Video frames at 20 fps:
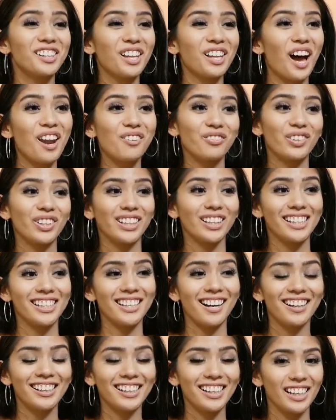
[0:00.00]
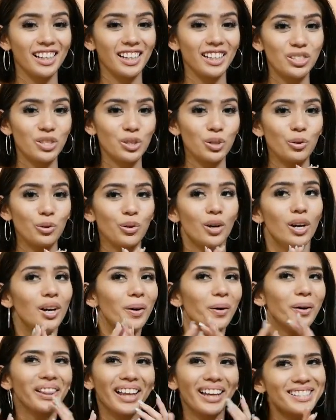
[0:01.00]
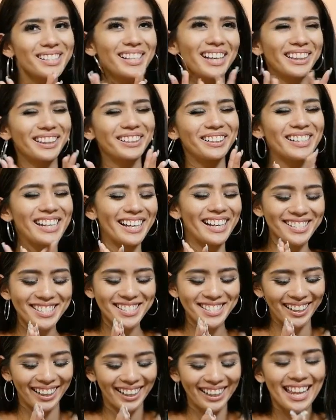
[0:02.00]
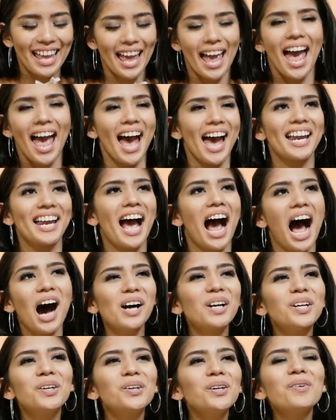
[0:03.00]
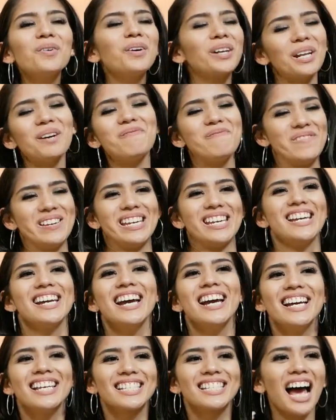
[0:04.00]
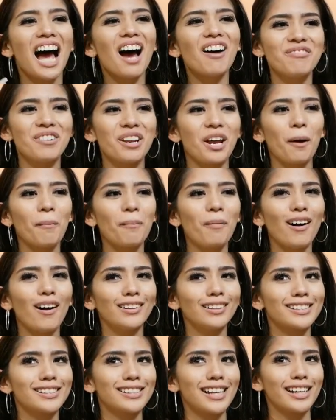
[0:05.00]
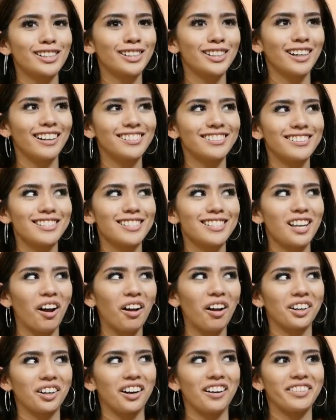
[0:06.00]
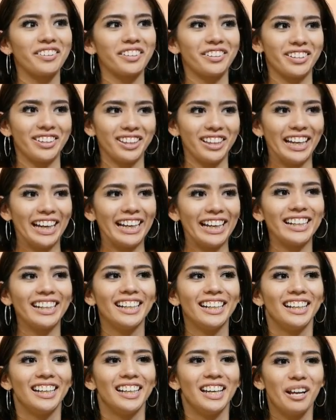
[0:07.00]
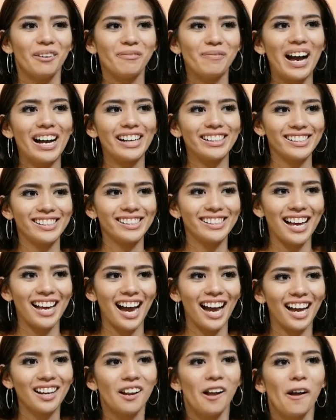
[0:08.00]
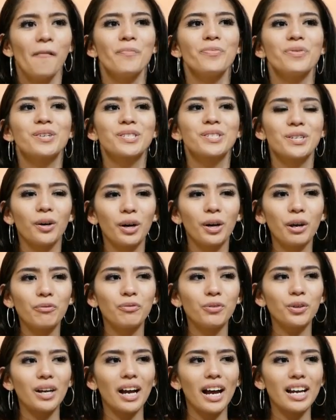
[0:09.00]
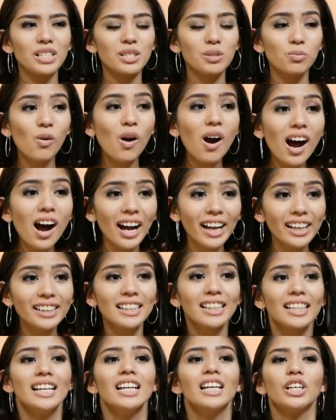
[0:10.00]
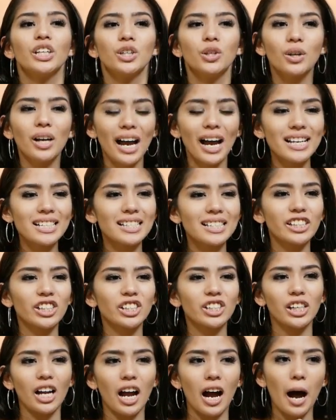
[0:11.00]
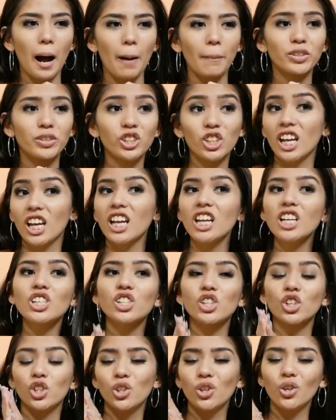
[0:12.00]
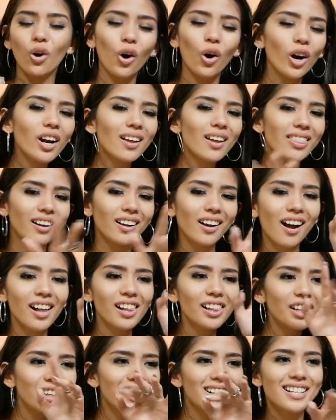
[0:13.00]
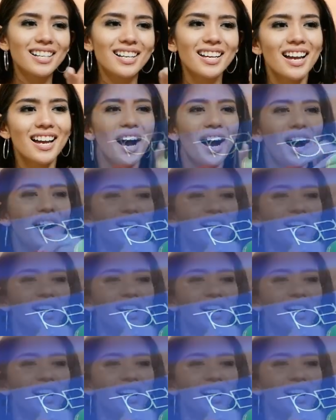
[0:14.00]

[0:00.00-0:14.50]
There's a lot of really young kids who like to get their nails done. And how cool would it be to have nail polish that changes color under the light? Imagine that. So if you guys want, you guys can change the color